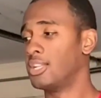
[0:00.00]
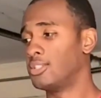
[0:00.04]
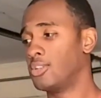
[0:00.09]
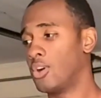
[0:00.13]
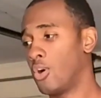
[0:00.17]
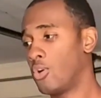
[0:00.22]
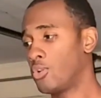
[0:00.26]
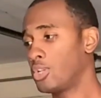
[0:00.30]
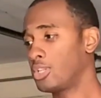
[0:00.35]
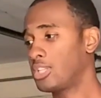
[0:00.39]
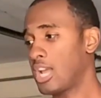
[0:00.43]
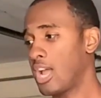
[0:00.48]
The
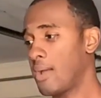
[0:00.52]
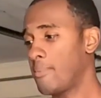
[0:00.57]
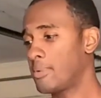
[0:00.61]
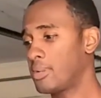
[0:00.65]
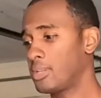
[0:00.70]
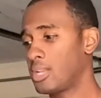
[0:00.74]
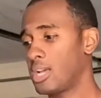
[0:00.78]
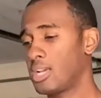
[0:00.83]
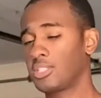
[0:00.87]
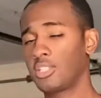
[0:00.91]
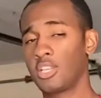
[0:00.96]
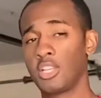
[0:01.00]
only time
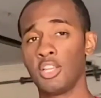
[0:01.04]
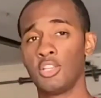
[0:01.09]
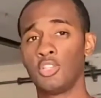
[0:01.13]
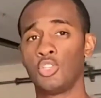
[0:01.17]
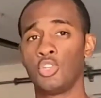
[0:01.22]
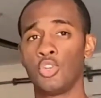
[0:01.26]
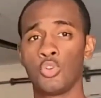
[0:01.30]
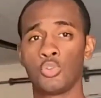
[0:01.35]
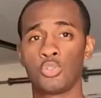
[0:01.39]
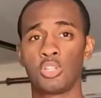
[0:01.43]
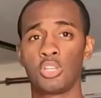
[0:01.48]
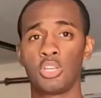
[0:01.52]
it does it
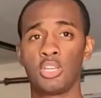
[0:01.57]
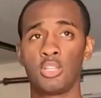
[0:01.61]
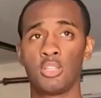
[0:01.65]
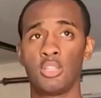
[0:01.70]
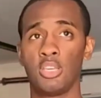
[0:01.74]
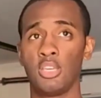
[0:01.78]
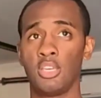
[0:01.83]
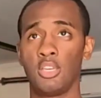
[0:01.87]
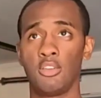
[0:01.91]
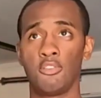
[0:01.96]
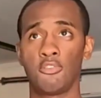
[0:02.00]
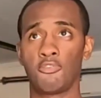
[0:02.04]
is usually
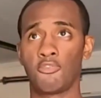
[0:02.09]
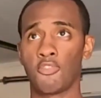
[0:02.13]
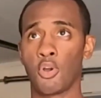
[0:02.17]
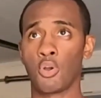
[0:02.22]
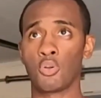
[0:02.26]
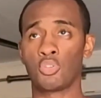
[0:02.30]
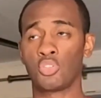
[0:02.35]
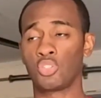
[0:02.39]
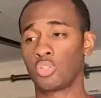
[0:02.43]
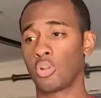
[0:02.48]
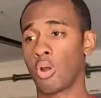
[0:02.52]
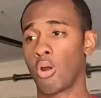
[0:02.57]
the
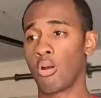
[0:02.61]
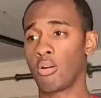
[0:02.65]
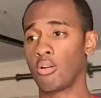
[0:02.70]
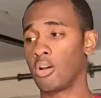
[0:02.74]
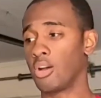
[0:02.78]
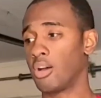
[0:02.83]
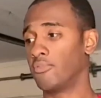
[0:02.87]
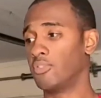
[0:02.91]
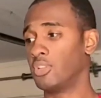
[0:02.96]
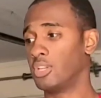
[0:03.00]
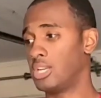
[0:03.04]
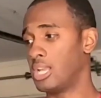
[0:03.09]
first start
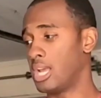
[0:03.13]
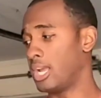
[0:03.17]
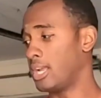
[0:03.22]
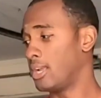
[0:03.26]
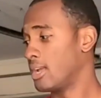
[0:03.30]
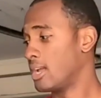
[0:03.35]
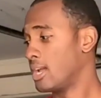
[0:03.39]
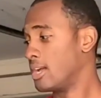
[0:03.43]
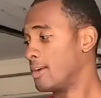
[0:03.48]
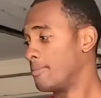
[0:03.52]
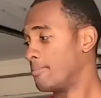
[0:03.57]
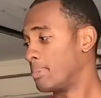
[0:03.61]
of the day,
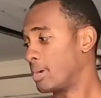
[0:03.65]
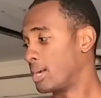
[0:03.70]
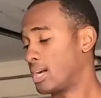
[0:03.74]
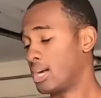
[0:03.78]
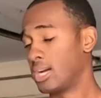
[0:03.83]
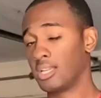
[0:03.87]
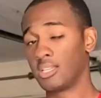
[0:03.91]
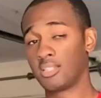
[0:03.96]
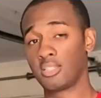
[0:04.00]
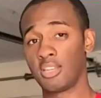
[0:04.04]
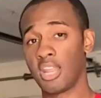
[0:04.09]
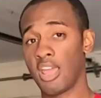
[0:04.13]

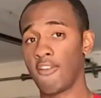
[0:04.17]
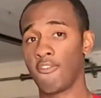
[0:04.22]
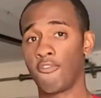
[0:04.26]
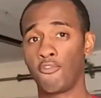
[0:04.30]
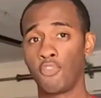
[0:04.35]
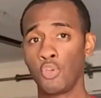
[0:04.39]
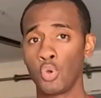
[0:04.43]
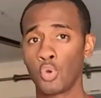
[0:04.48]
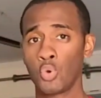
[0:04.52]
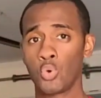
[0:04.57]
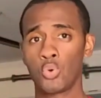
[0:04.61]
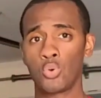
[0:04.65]
because that
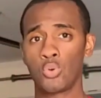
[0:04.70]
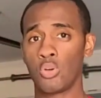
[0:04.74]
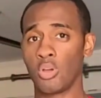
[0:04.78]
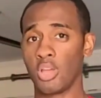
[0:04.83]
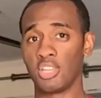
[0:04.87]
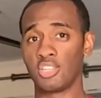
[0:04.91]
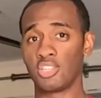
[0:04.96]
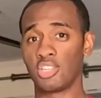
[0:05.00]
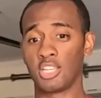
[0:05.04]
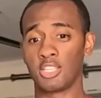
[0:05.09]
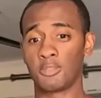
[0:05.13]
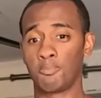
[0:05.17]
fuel
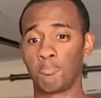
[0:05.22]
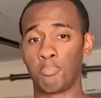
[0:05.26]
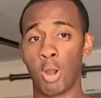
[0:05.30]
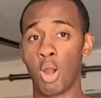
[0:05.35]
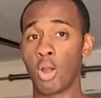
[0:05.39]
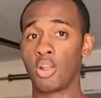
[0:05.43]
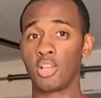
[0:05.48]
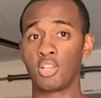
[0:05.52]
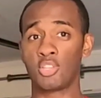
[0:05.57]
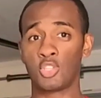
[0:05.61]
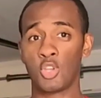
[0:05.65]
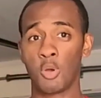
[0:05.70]
is just
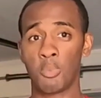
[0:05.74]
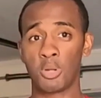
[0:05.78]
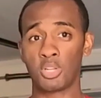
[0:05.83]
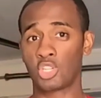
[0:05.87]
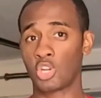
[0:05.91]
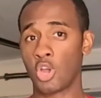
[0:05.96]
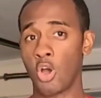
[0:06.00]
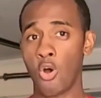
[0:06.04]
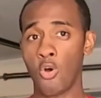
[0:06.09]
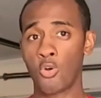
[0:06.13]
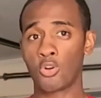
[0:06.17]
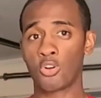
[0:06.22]
burning so much
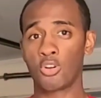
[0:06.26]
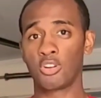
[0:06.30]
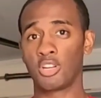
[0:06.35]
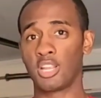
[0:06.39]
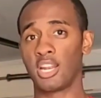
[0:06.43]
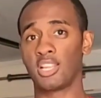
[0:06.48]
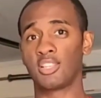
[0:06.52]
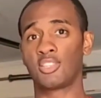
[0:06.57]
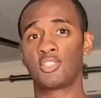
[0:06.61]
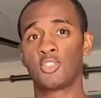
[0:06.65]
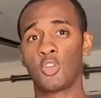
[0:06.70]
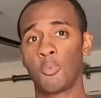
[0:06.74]
colder
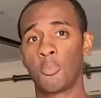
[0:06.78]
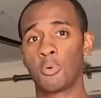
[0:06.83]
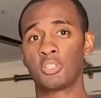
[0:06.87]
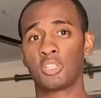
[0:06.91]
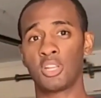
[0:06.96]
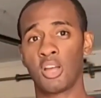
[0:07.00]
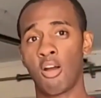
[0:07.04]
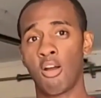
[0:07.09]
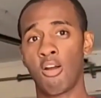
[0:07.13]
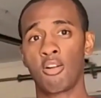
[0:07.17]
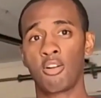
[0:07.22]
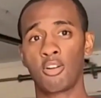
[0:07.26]
that it's so much
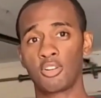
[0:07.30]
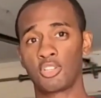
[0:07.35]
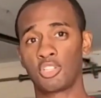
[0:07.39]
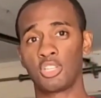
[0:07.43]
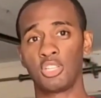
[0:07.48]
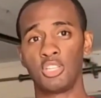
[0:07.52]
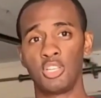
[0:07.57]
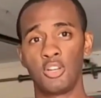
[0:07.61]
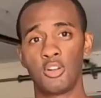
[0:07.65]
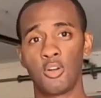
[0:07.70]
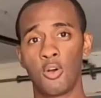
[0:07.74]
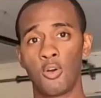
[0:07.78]
harder
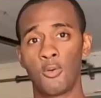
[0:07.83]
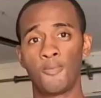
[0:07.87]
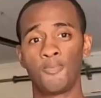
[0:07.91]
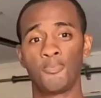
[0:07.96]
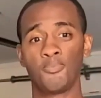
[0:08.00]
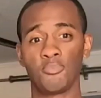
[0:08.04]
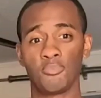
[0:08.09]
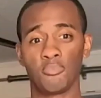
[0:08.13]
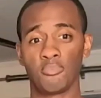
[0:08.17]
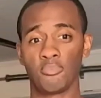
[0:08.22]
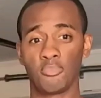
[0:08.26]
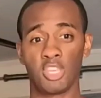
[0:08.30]
to, you know,
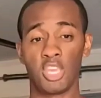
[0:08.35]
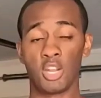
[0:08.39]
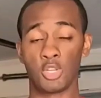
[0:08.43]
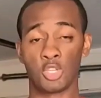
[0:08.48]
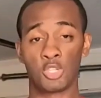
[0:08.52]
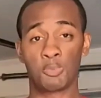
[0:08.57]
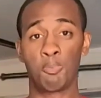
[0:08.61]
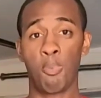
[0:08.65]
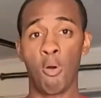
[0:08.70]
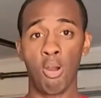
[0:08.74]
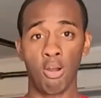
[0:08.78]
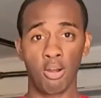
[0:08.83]
get a
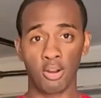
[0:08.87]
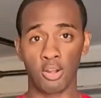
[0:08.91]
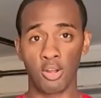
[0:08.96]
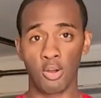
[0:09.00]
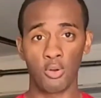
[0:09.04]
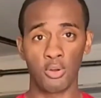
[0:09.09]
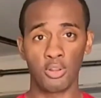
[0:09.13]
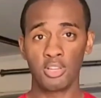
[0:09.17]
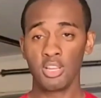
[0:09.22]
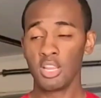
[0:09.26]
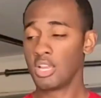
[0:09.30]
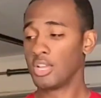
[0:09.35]
spark
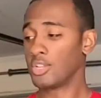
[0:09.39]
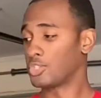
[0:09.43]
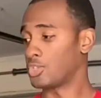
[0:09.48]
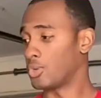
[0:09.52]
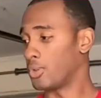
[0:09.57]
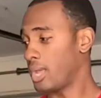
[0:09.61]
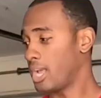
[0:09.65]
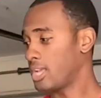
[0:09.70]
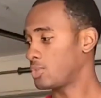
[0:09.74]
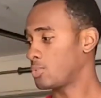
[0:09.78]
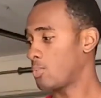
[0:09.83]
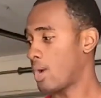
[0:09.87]
going. So
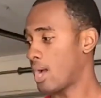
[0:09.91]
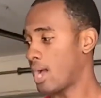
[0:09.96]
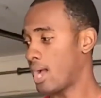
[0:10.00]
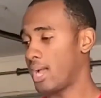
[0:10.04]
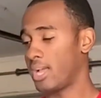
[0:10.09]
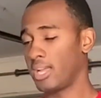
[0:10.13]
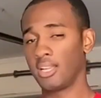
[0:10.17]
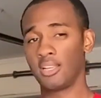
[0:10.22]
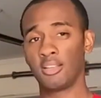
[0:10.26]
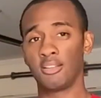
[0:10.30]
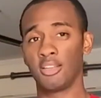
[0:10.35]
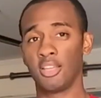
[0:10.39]
that's
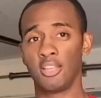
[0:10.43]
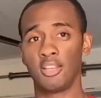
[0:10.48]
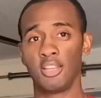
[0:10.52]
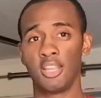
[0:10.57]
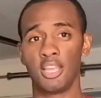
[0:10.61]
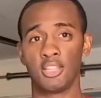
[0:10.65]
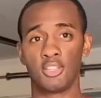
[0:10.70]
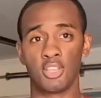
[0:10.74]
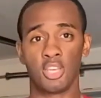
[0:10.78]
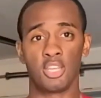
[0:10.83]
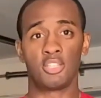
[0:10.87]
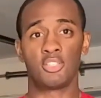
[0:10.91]
why
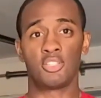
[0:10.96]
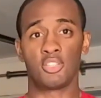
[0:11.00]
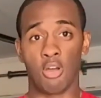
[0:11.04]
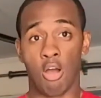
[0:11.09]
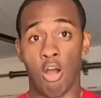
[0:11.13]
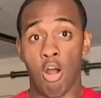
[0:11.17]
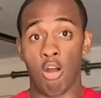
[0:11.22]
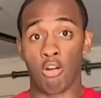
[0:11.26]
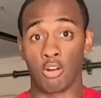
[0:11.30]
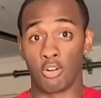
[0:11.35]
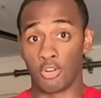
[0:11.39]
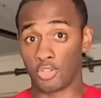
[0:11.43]
it's
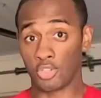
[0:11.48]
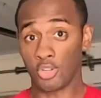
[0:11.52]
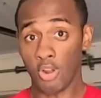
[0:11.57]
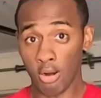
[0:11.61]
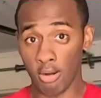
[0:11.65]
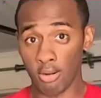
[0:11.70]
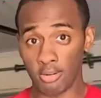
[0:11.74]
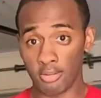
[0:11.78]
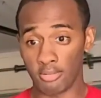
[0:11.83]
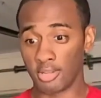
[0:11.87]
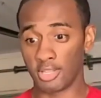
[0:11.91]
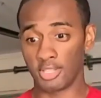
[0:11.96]
harder to
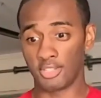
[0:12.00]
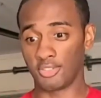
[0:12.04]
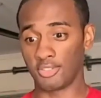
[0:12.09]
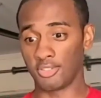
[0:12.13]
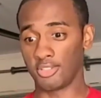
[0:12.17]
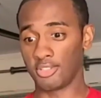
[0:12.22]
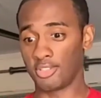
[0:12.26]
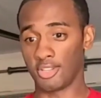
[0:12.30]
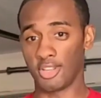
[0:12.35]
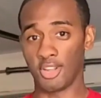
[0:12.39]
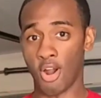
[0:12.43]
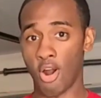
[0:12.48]
start, because
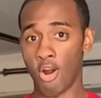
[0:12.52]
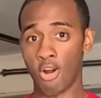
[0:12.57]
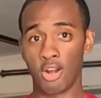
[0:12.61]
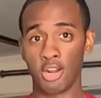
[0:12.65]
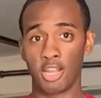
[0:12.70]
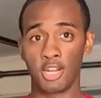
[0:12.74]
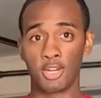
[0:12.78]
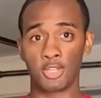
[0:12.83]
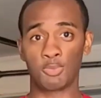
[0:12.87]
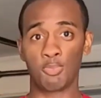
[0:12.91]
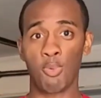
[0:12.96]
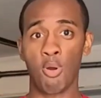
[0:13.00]
it's hard to
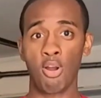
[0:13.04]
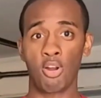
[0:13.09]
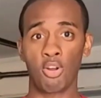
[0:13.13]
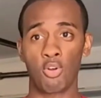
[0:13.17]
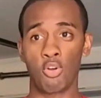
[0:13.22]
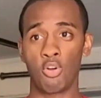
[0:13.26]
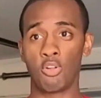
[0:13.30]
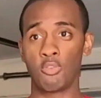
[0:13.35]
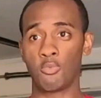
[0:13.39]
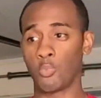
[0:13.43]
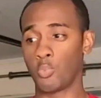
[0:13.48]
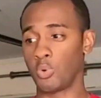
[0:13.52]
get a spark
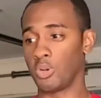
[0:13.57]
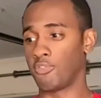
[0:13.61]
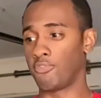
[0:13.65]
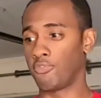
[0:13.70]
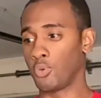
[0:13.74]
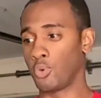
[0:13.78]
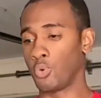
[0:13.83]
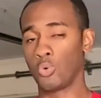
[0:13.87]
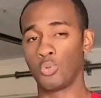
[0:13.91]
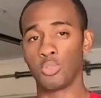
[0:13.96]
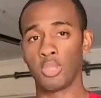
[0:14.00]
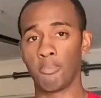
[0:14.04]
going with a
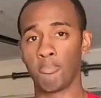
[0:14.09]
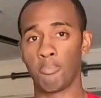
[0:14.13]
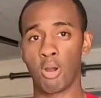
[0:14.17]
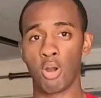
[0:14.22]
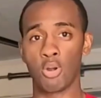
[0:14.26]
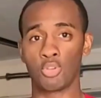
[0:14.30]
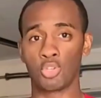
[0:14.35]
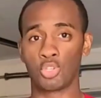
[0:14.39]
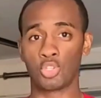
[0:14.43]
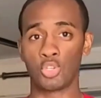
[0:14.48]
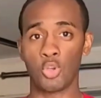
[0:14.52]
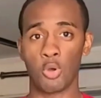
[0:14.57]
fuel that
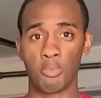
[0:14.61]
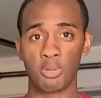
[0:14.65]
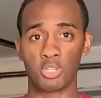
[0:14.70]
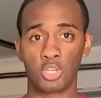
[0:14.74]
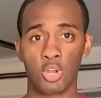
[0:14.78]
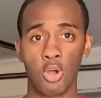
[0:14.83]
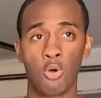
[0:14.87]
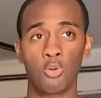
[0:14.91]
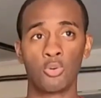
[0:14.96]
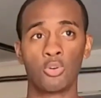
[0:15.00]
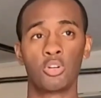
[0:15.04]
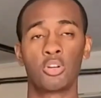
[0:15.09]
burns so much
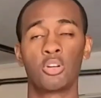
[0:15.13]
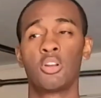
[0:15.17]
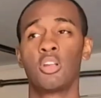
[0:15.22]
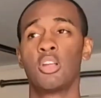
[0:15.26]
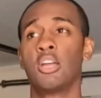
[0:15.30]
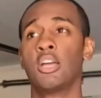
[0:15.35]
colder.